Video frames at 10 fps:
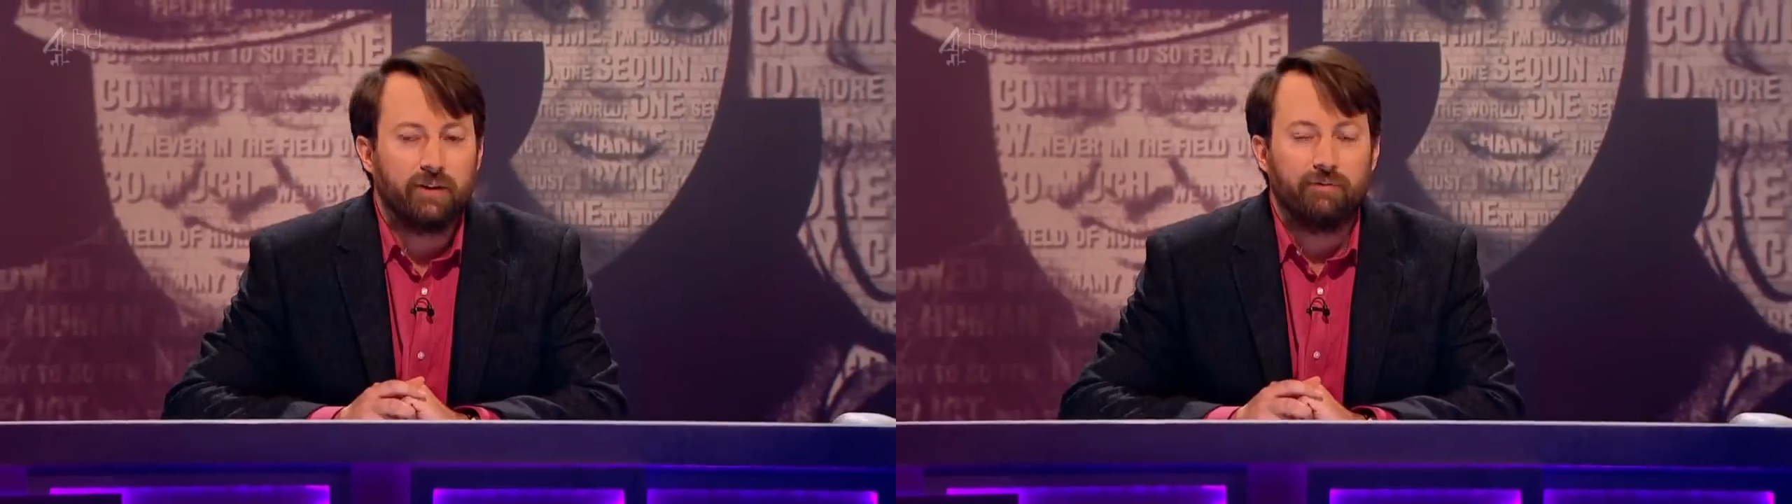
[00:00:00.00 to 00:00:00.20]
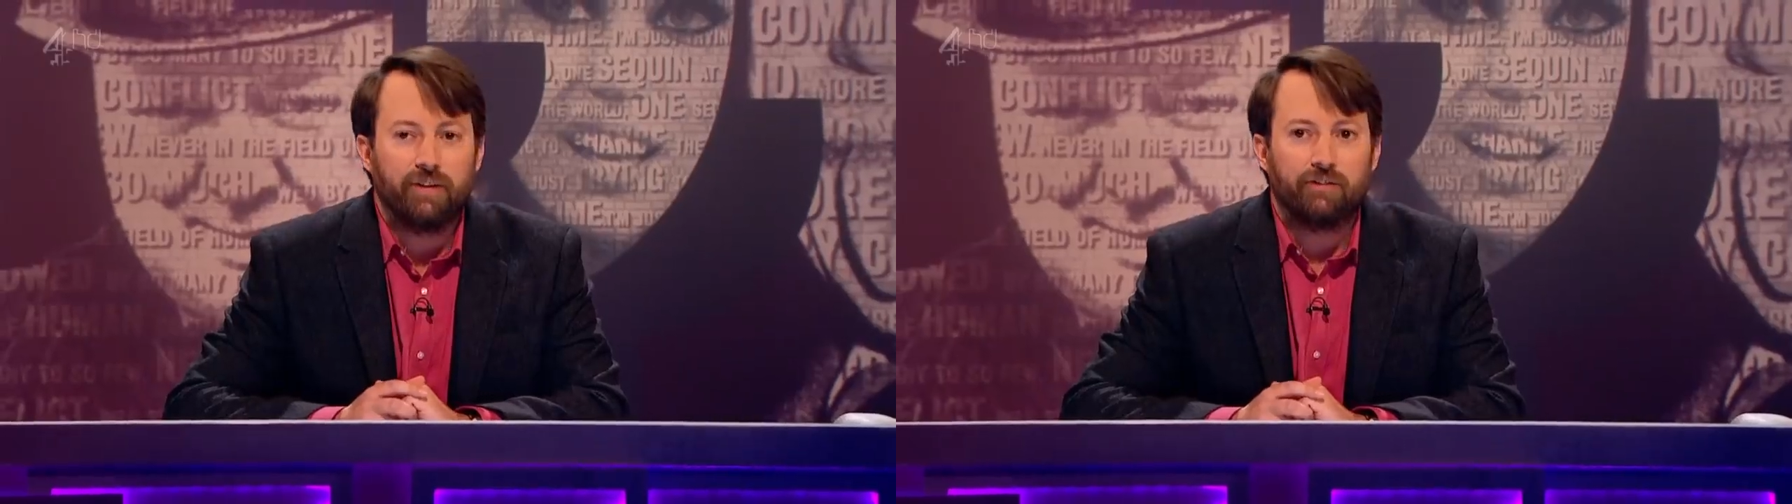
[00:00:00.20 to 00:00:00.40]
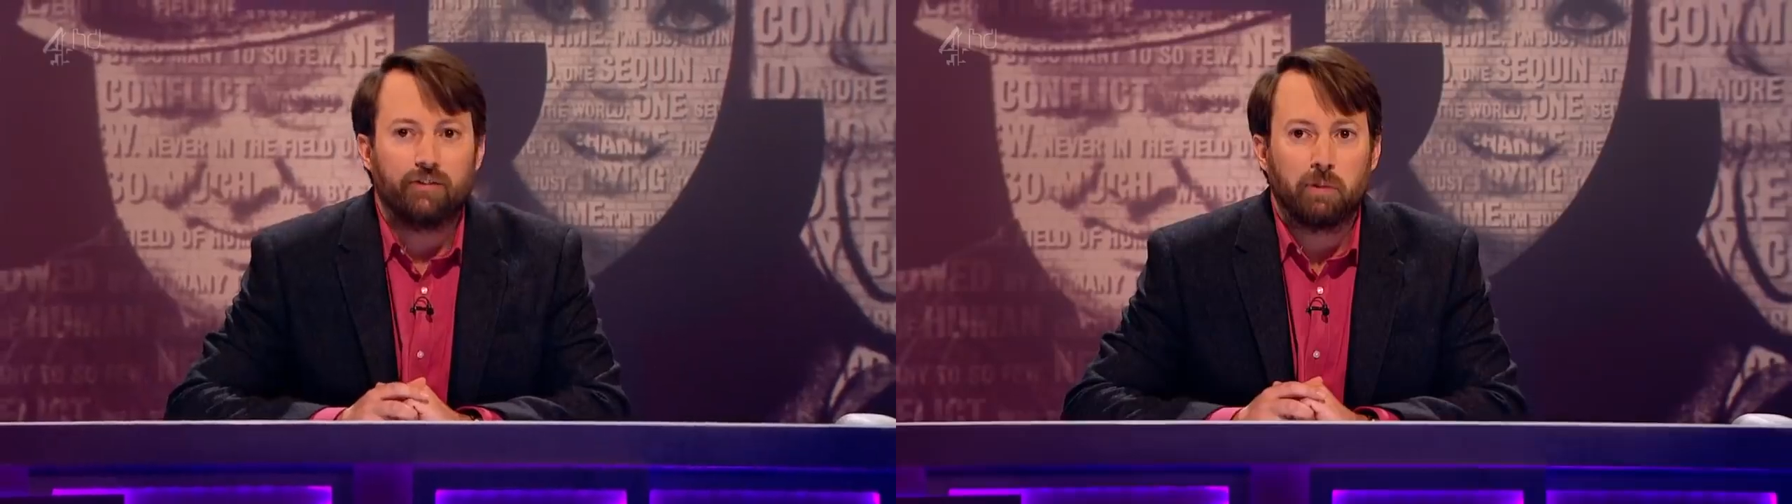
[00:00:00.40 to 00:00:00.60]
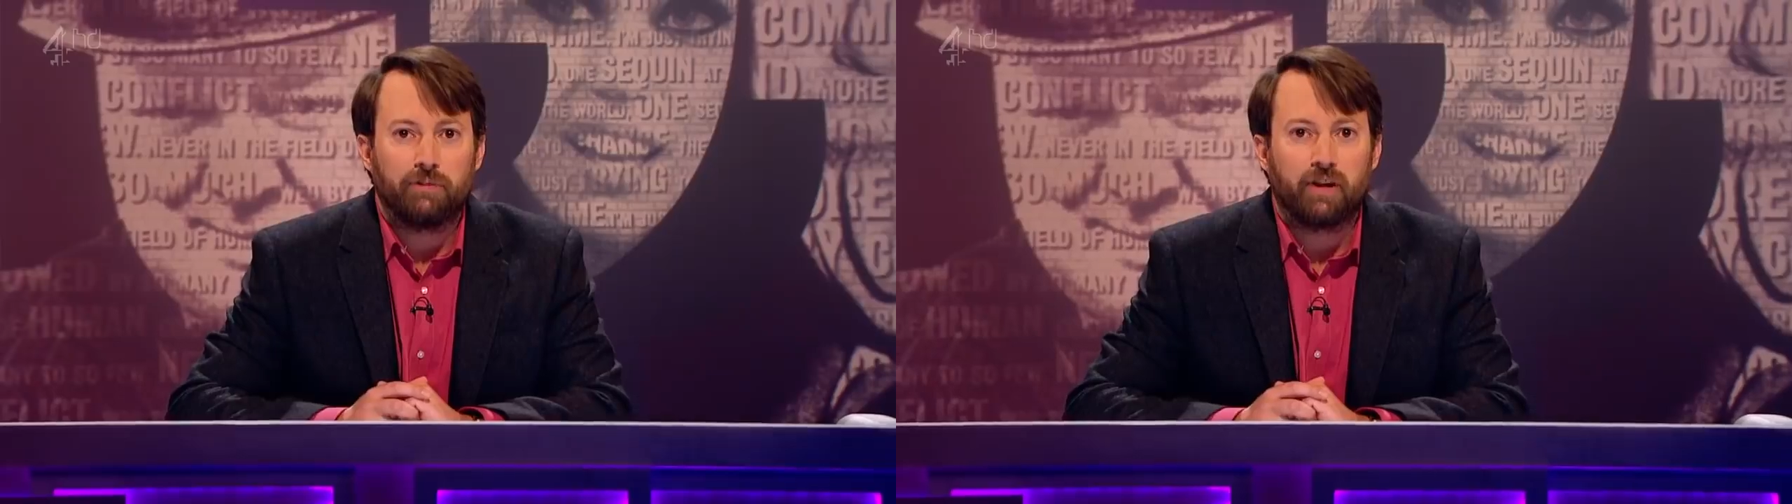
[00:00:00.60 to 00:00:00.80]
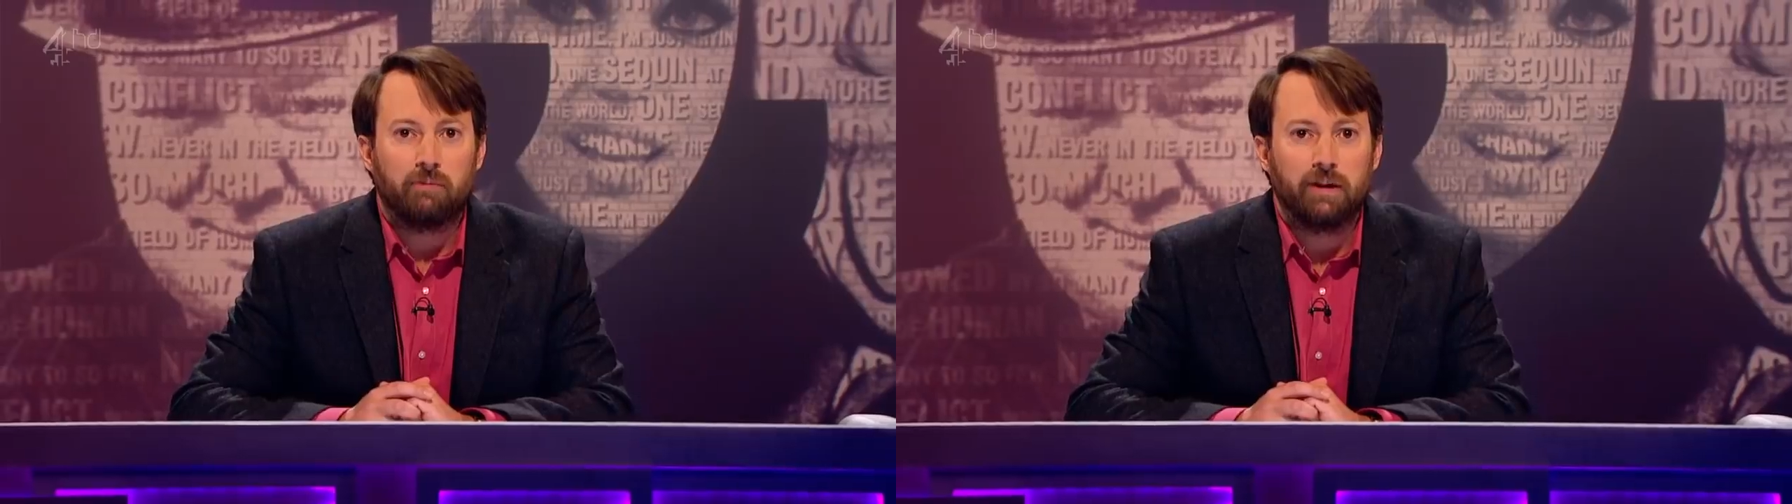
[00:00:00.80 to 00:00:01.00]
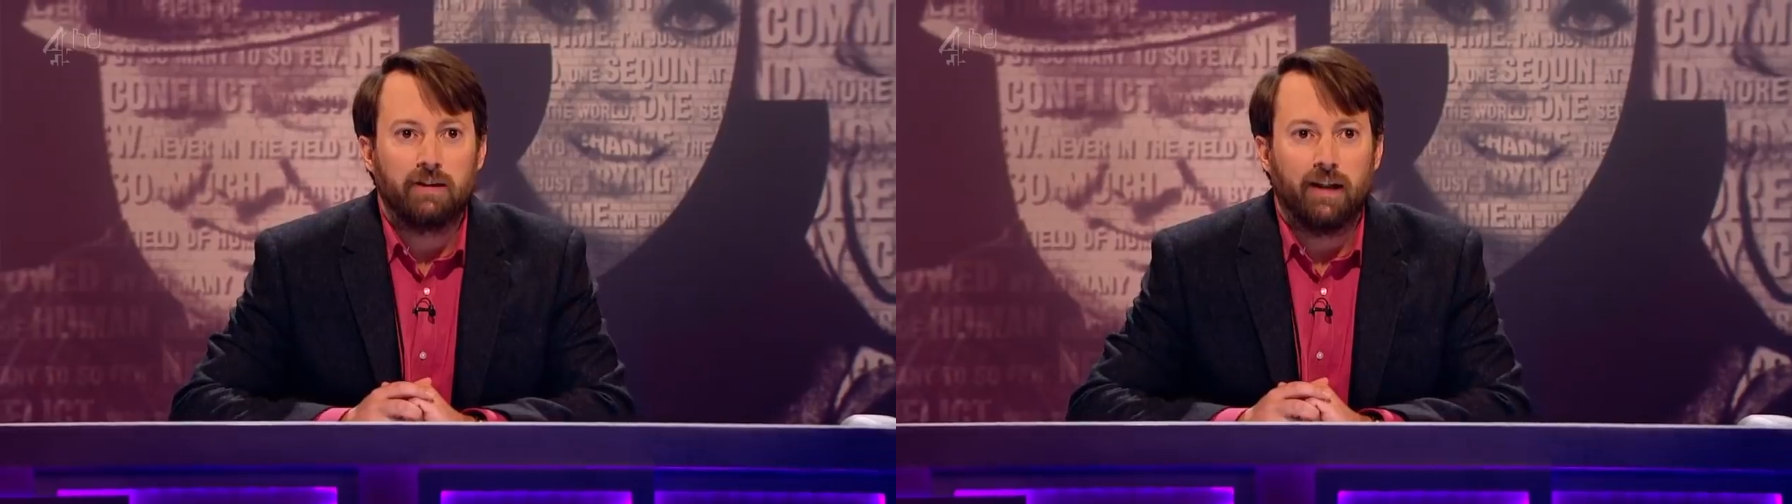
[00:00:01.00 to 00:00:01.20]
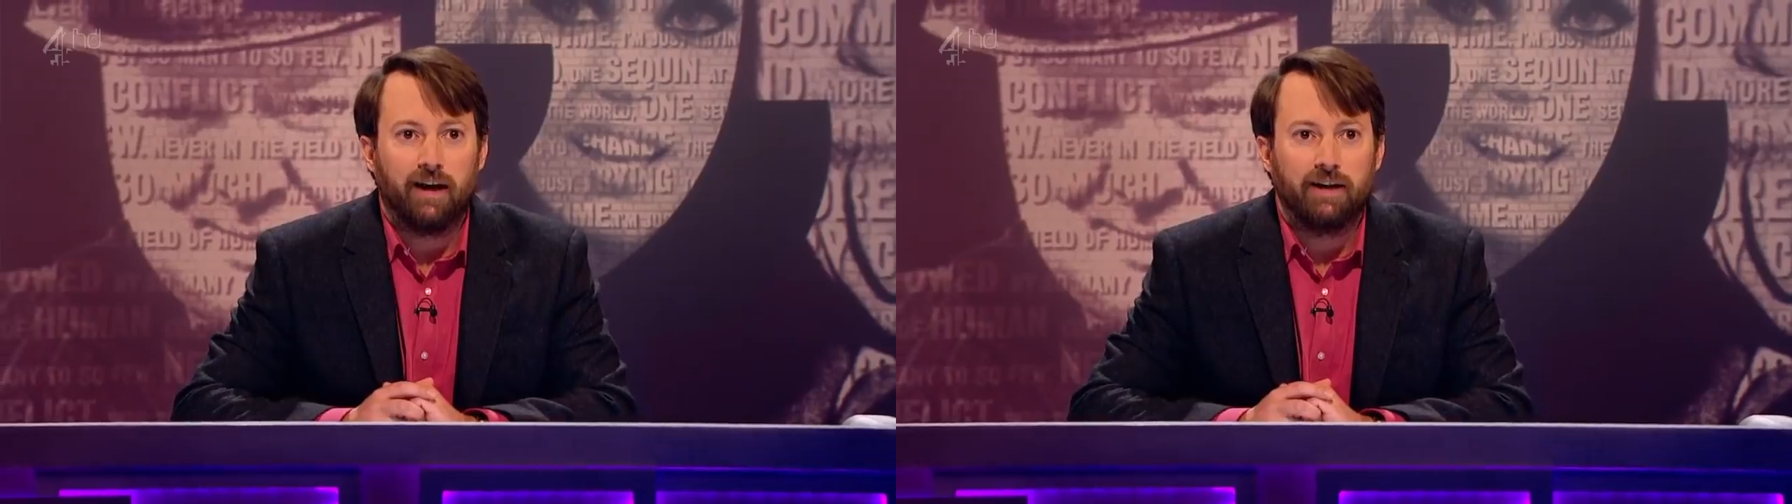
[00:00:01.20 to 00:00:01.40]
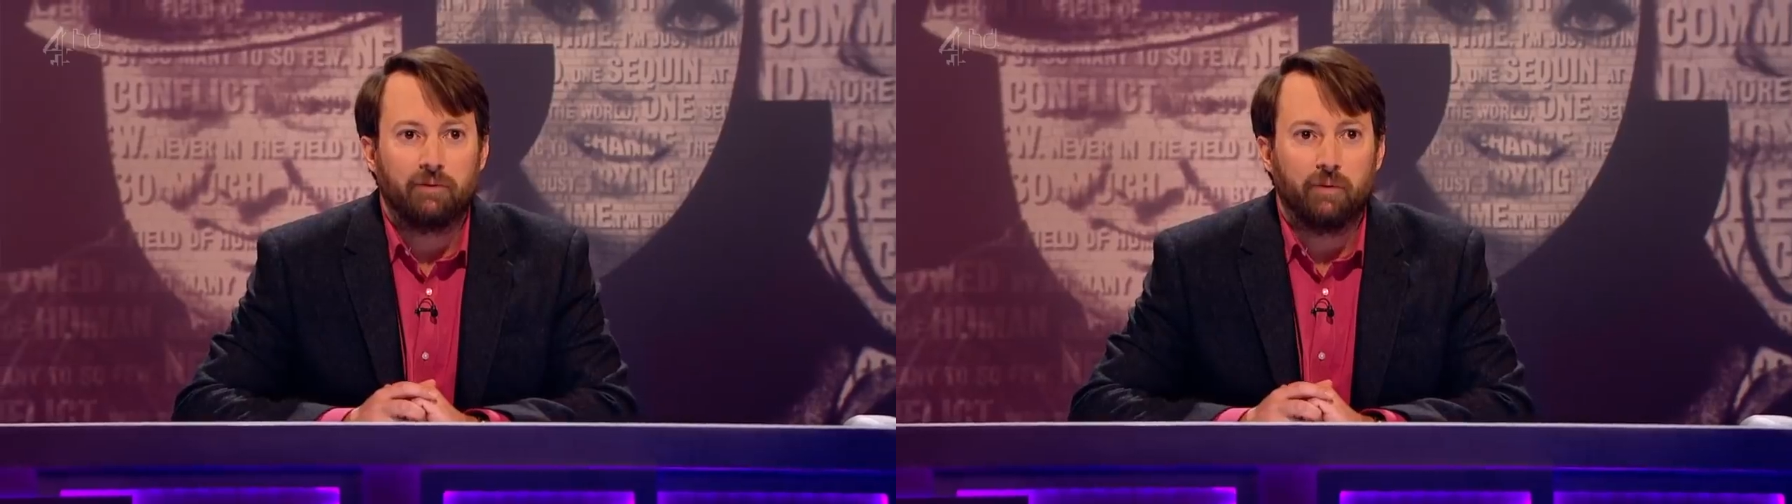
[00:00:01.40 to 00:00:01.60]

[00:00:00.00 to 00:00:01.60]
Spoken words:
invincible summer lying